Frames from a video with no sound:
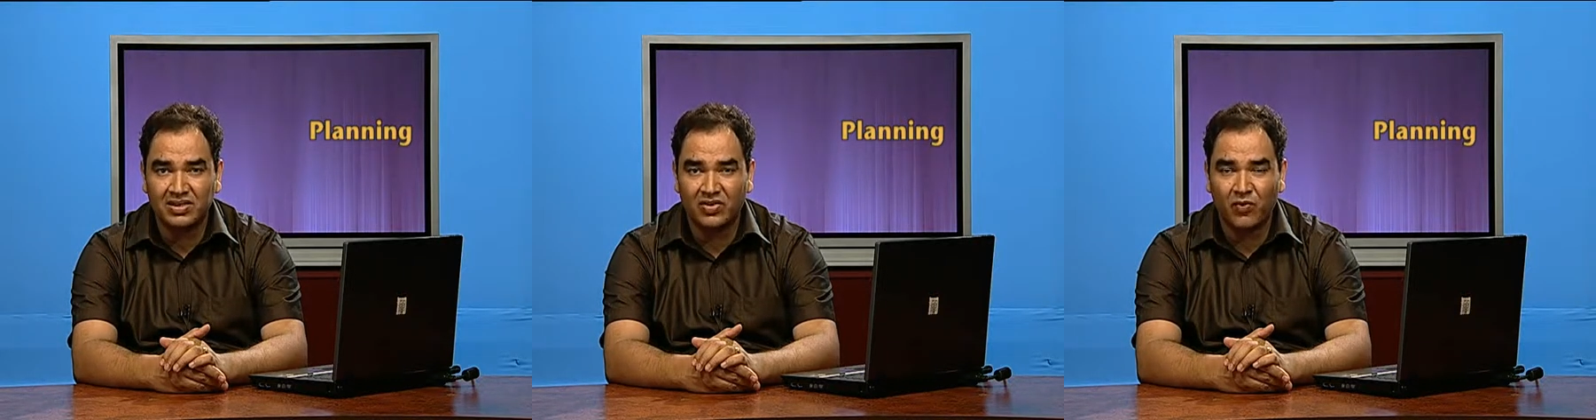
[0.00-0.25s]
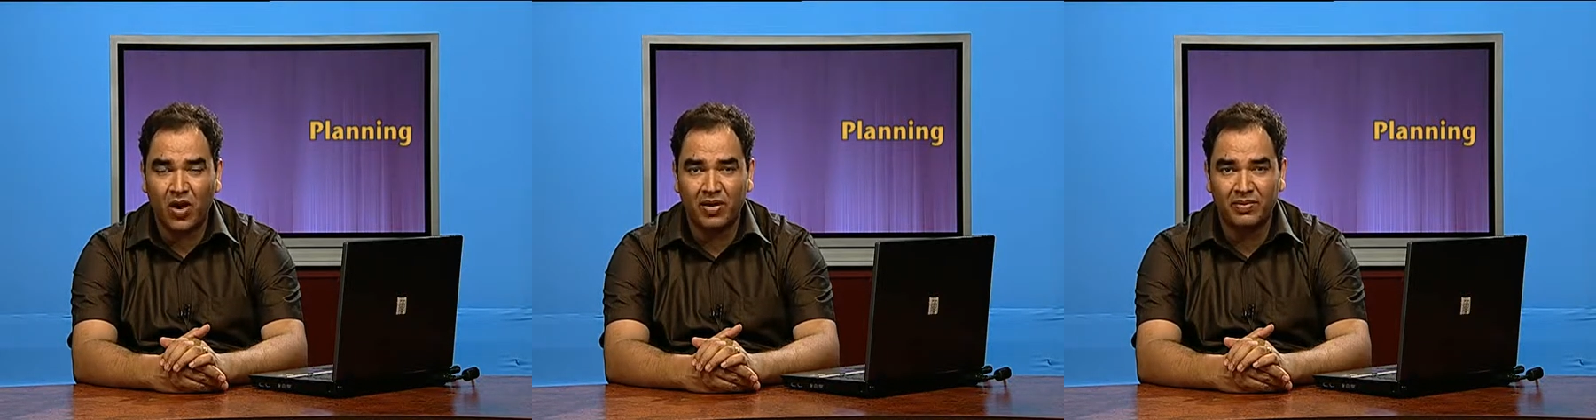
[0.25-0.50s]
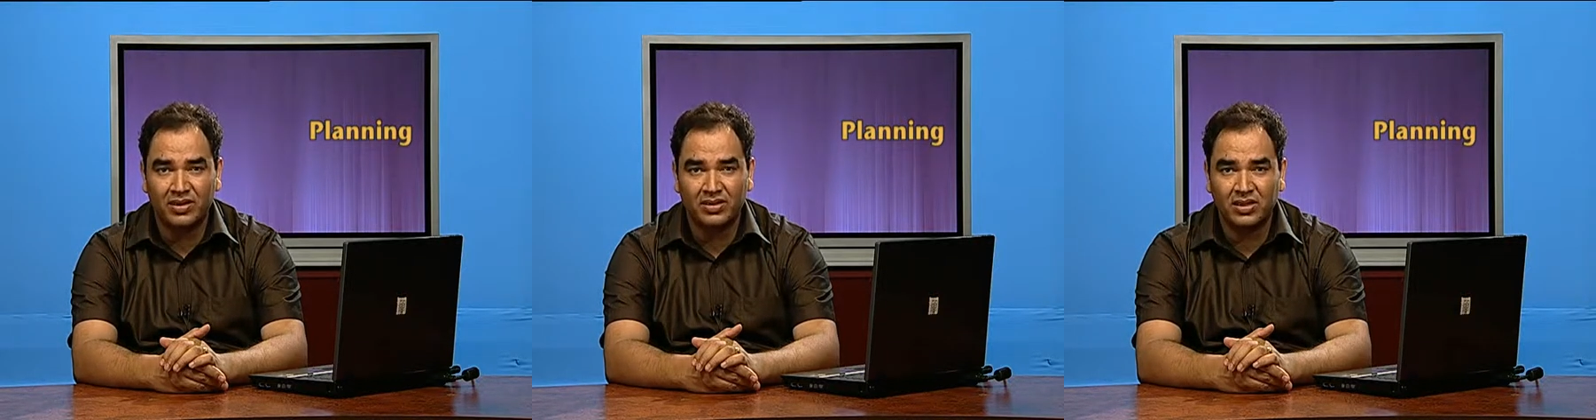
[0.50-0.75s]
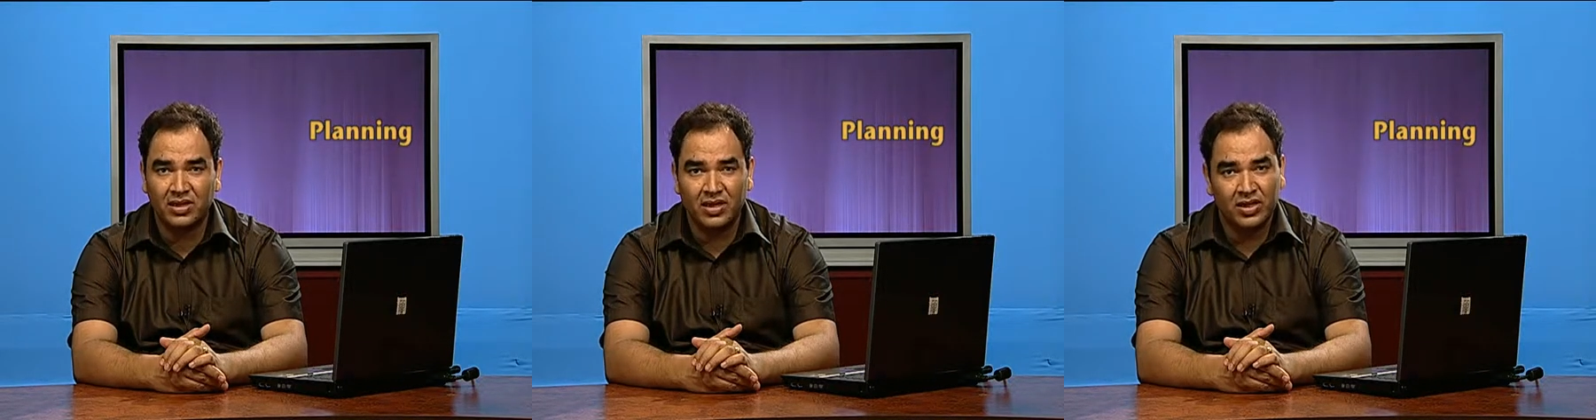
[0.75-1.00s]
environment
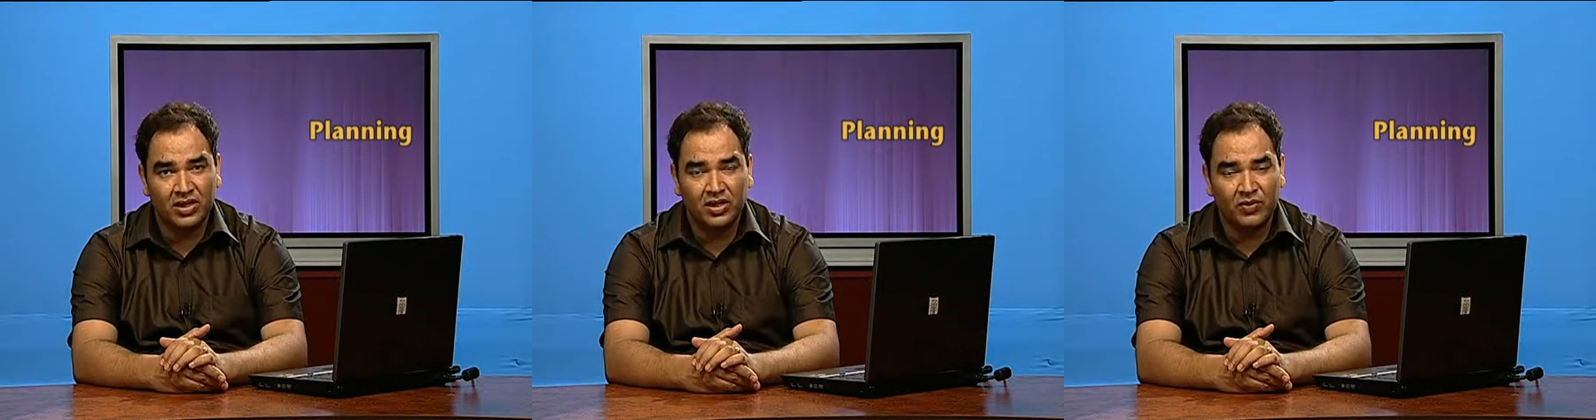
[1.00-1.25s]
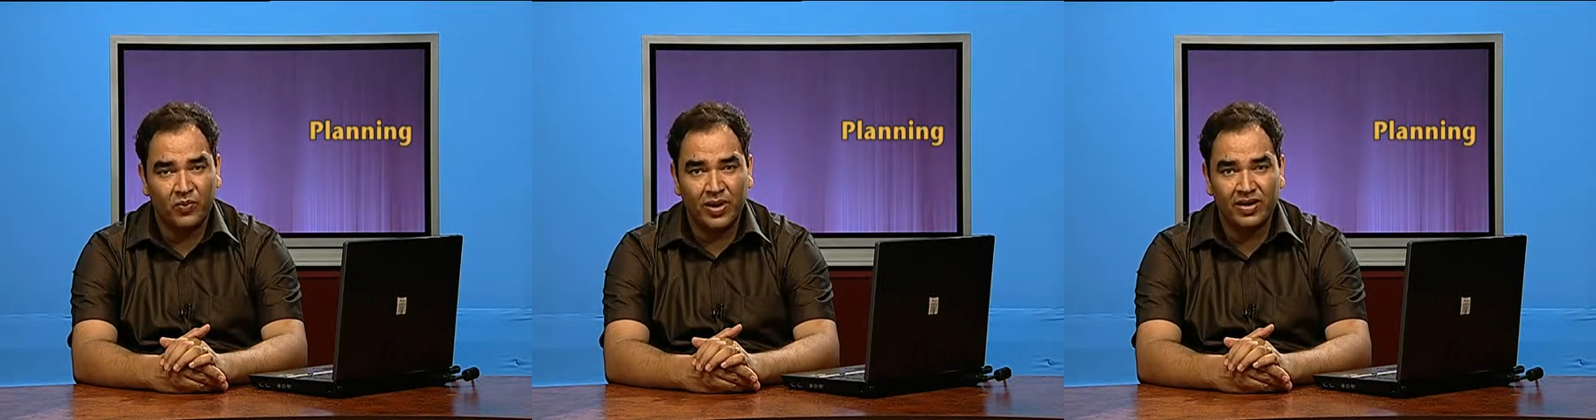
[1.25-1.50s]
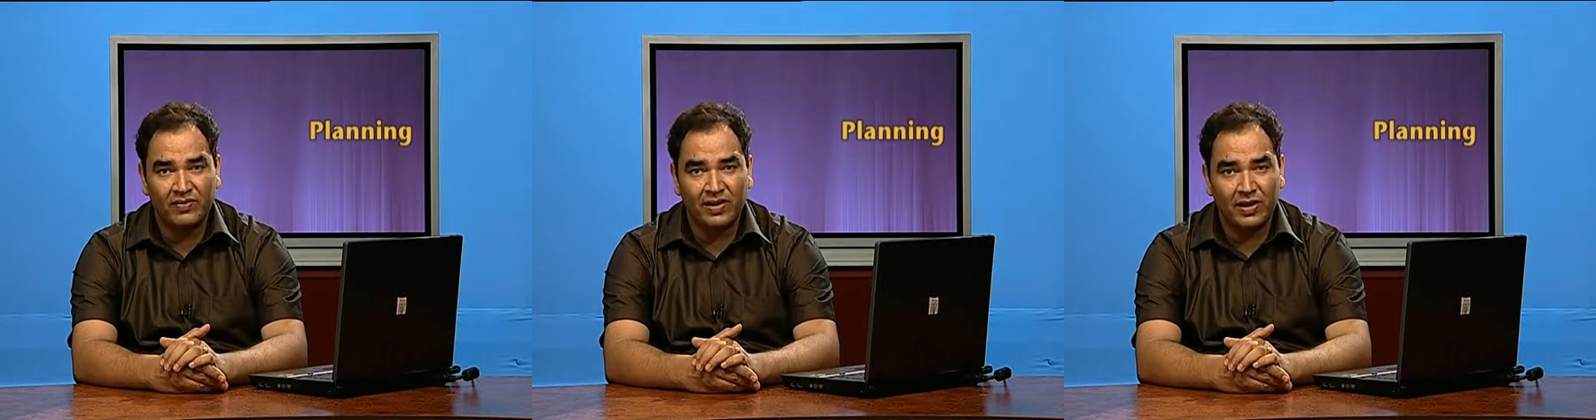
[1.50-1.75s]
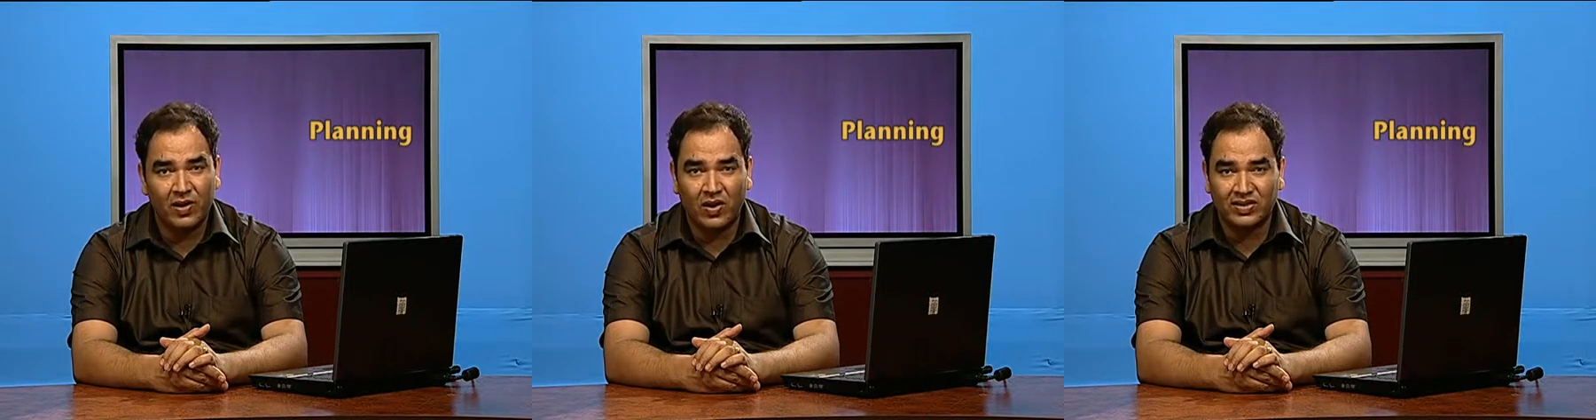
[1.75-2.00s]
very
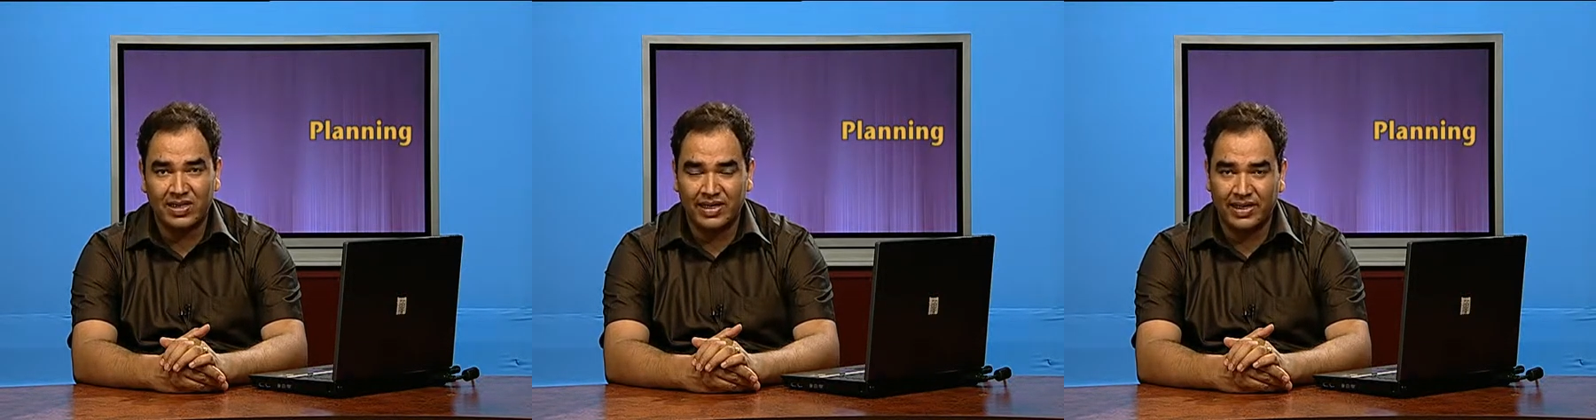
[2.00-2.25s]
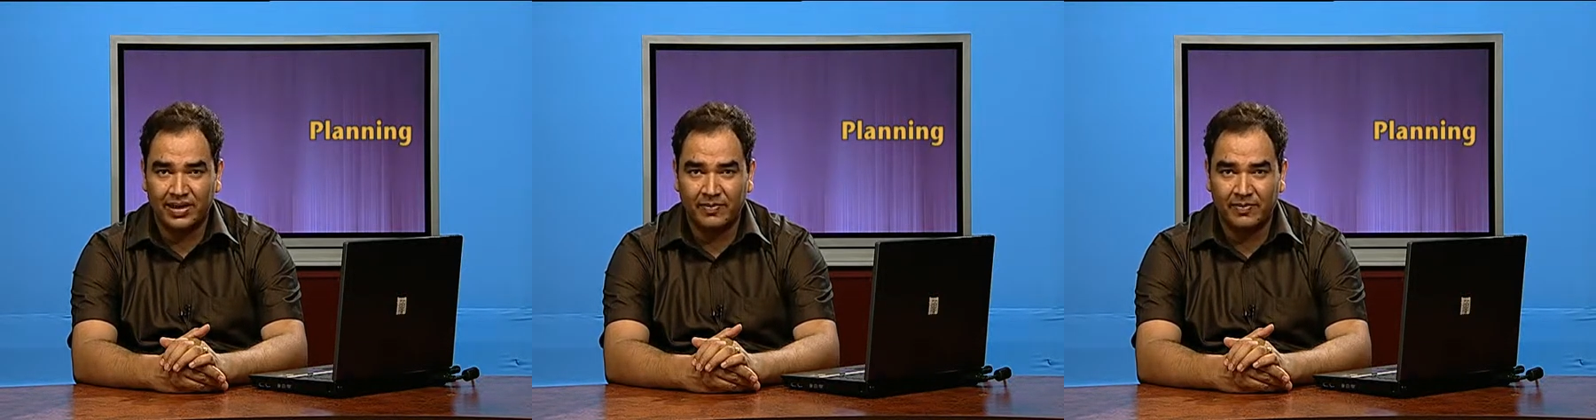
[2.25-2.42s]
closely.